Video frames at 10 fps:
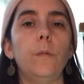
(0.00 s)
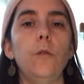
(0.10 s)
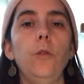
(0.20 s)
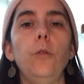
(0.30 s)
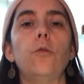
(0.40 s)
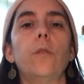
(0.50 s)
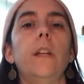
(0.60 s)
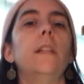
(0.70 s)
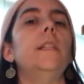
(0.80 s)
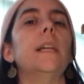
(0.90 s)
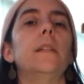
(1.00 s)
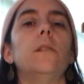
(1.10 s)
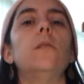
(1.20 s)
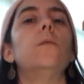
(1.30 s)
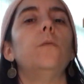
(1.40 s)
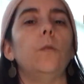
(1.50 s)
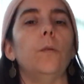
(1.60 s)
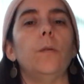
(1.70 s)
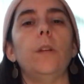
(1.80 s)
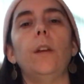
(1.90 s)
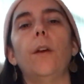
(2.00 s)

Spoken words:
nutrient dense food.